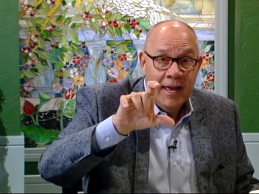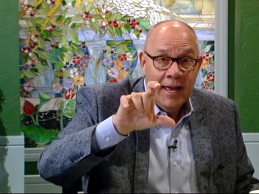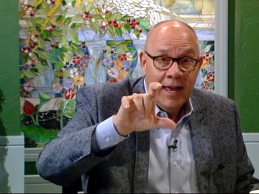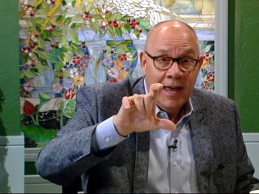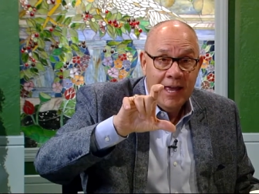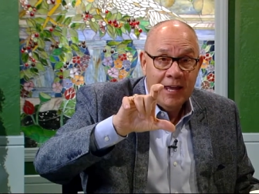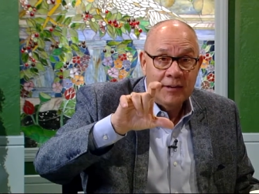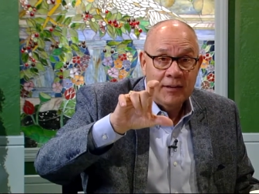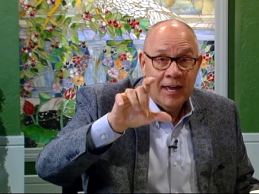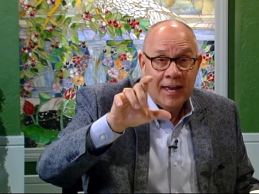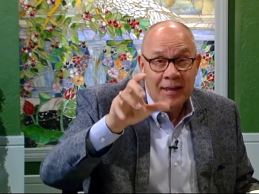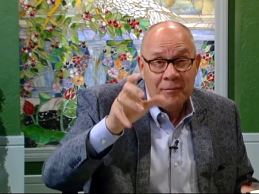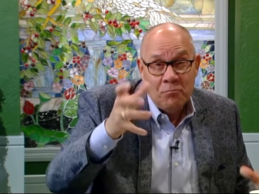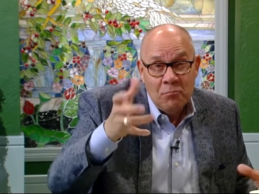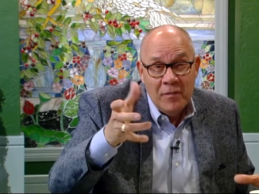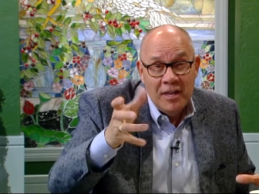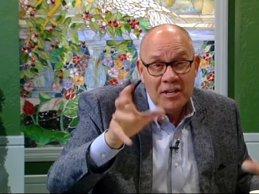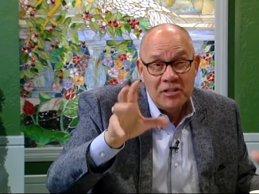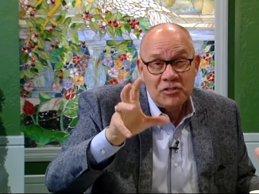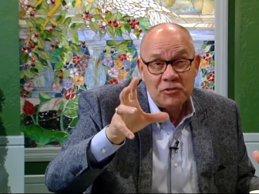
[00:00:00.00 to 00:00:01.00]
and and
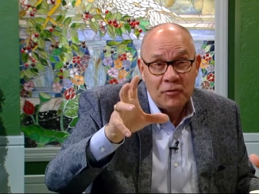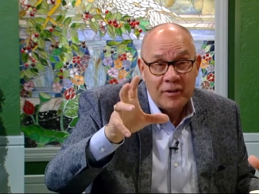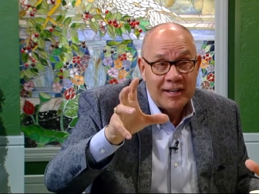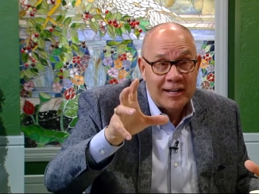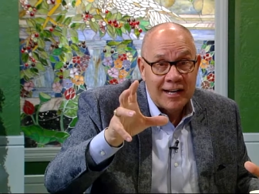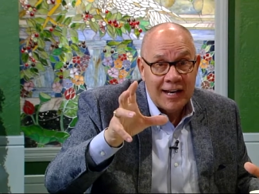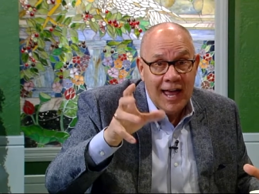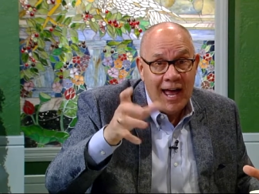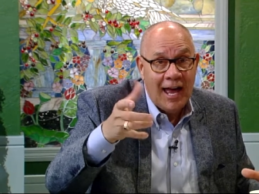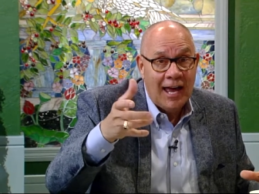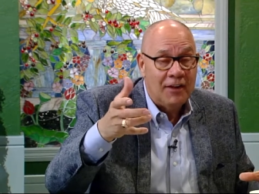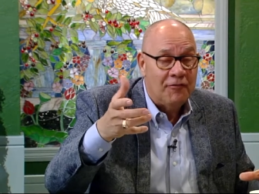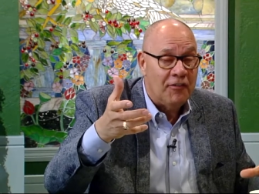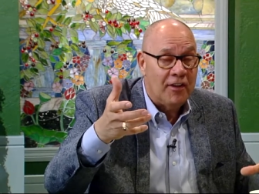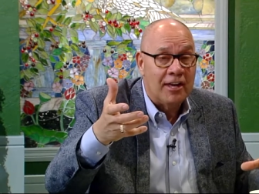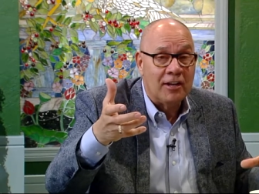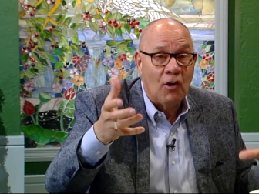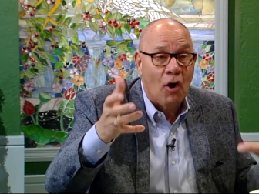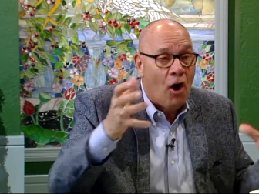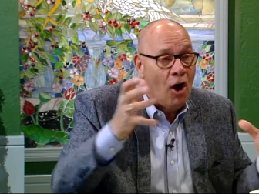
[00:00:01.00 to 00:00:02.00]
ministry and life,
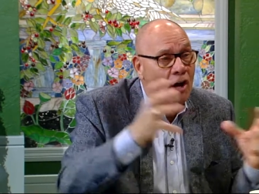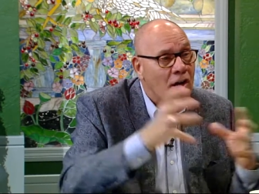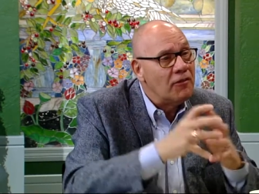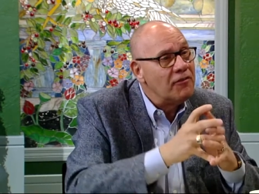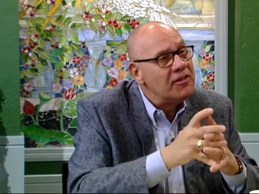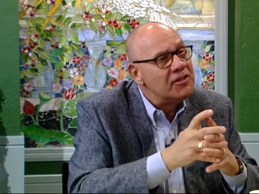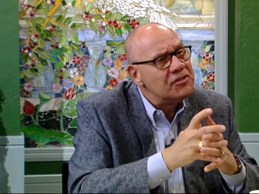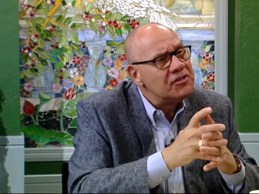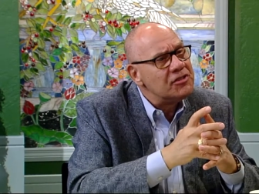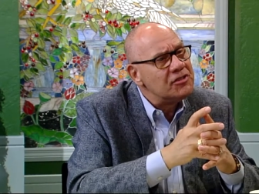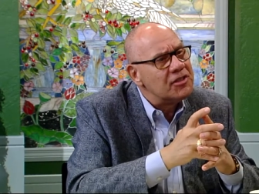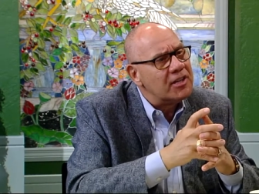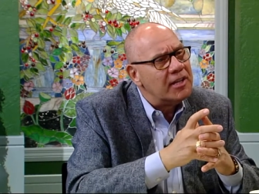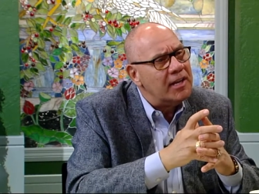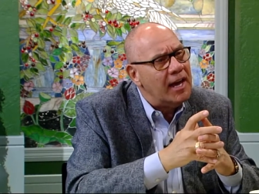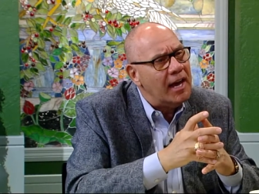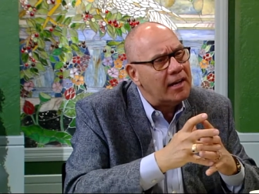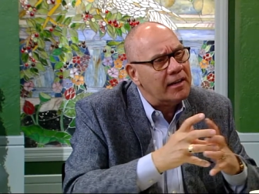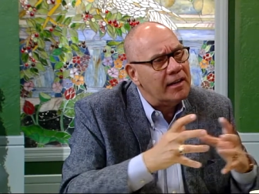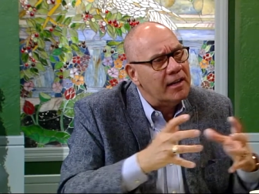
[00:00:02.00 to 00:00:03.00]
and all of this is
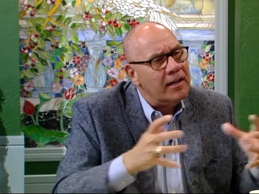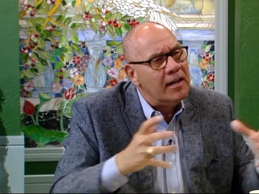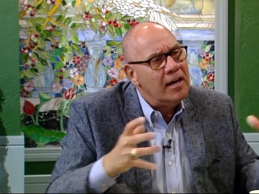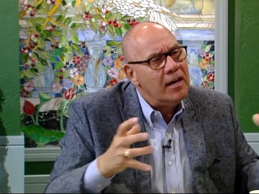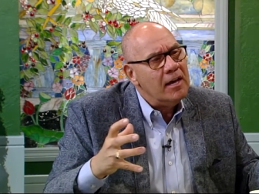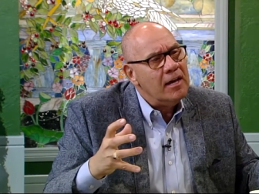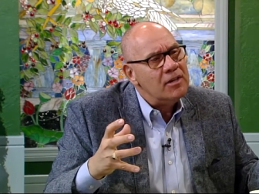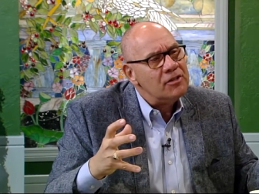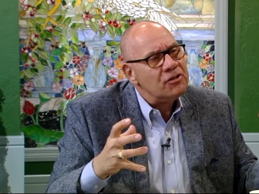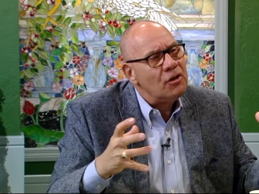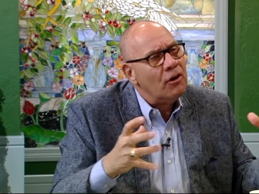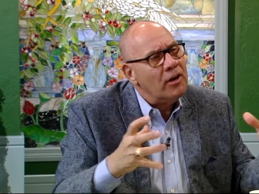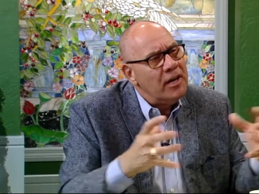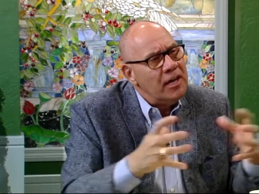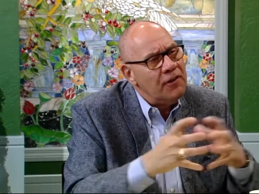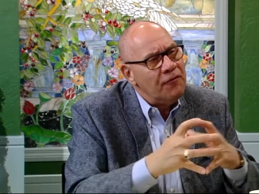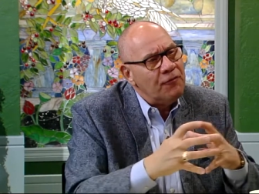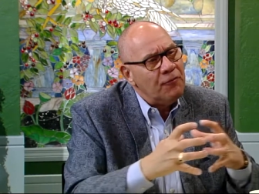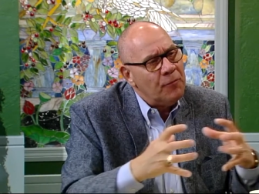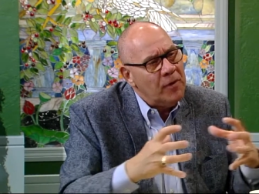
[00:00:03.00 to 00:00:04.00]
connected. Sure. So
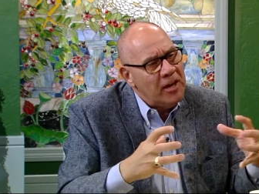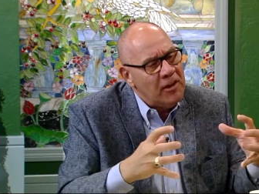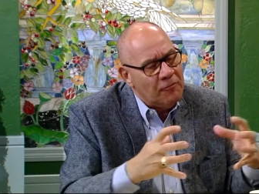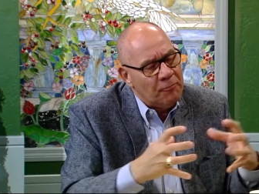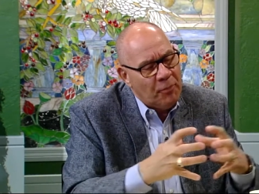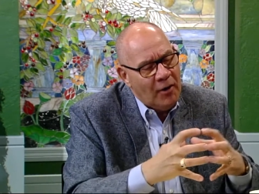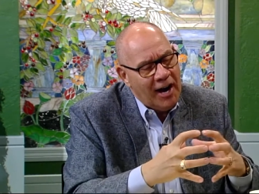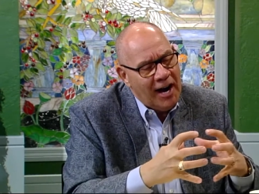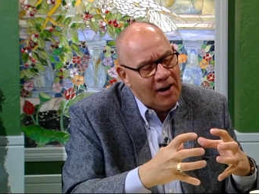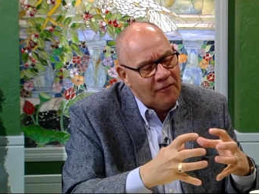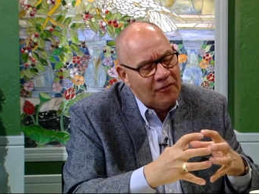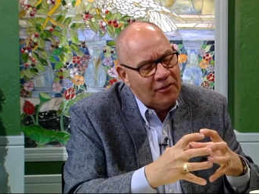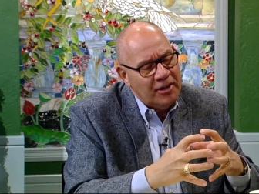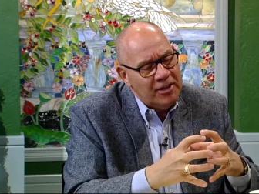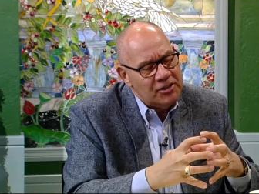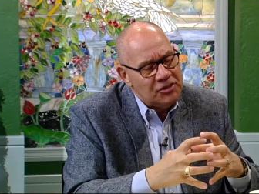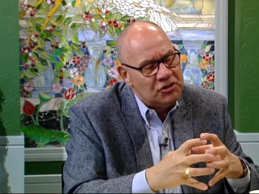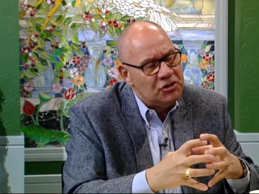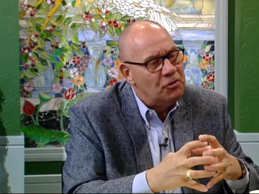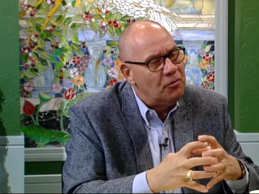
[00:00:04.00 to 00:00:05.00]
if if
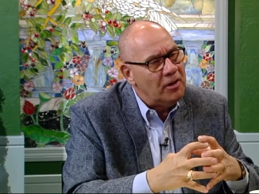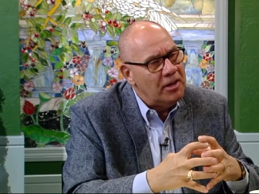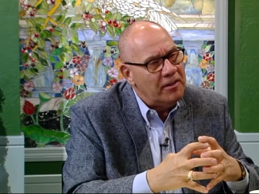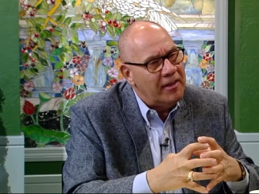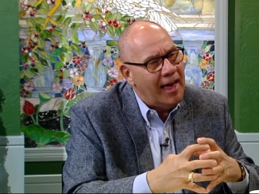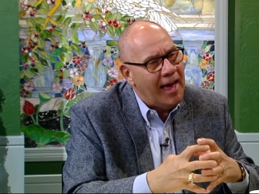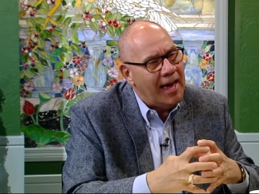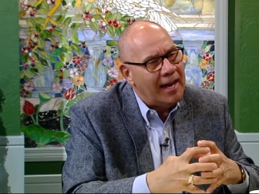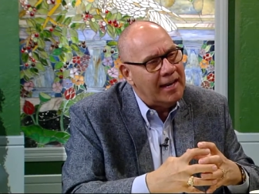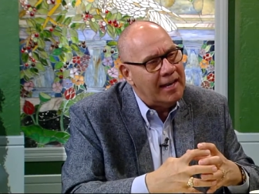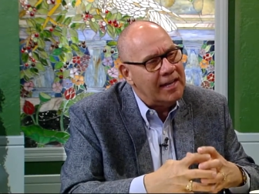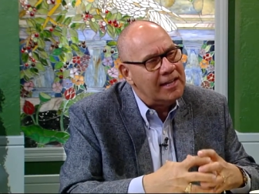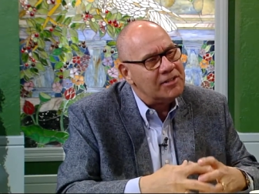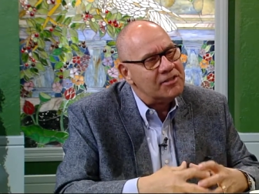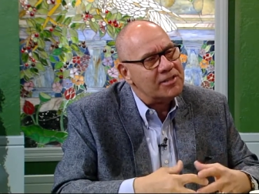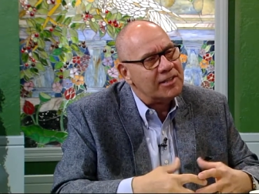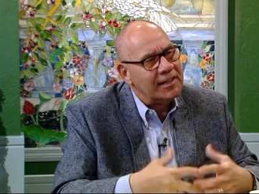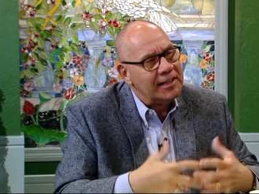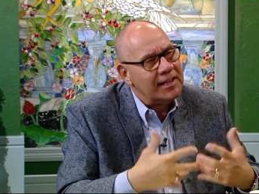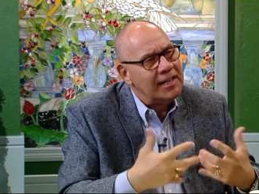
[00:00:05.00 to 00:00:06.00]
poverty is doing that,
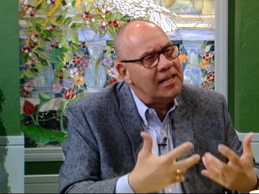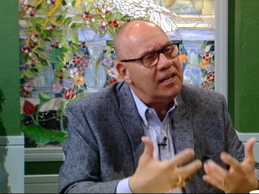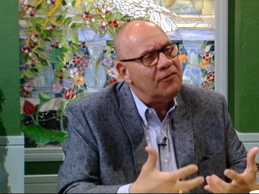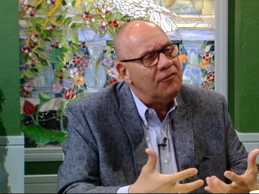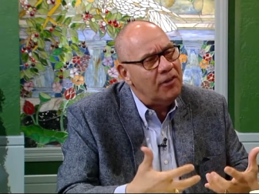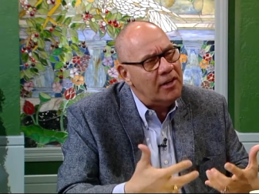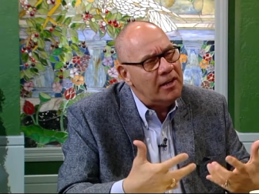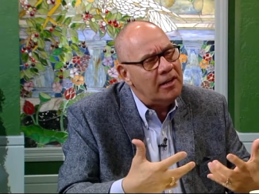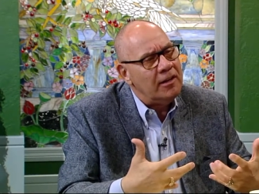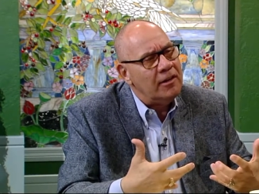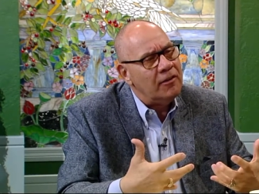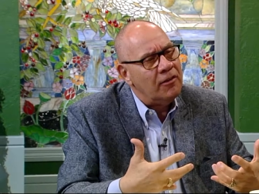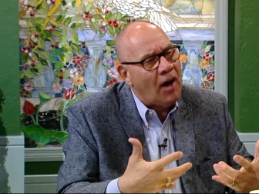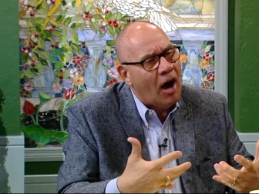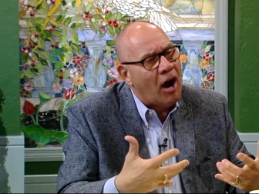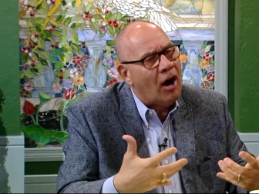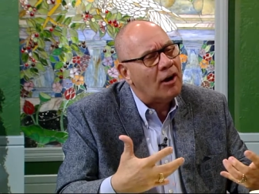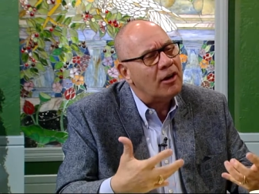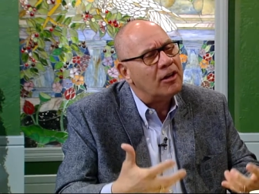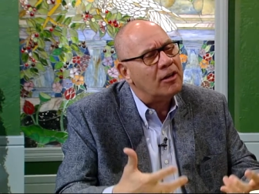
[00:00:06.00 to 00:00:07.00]
it's leaving
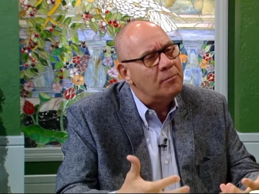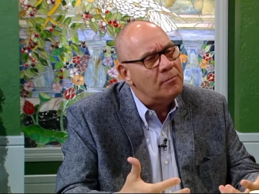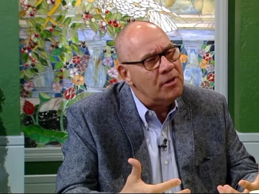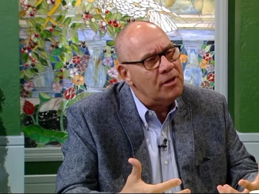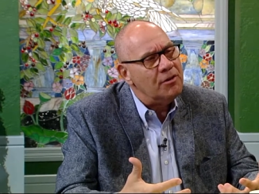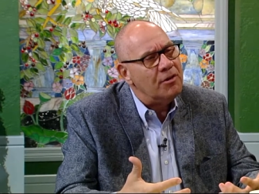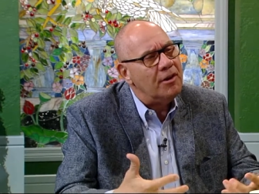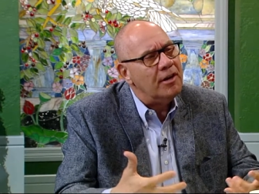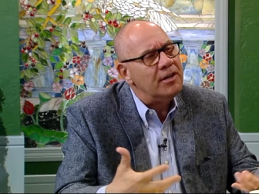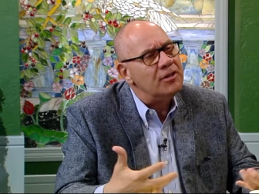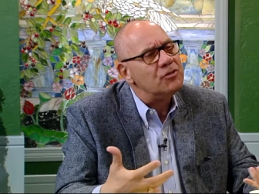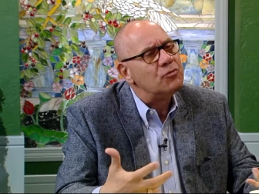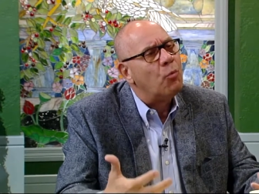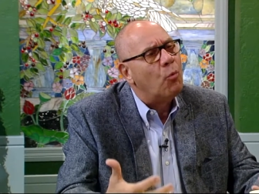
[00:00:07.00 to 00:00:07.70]
our communities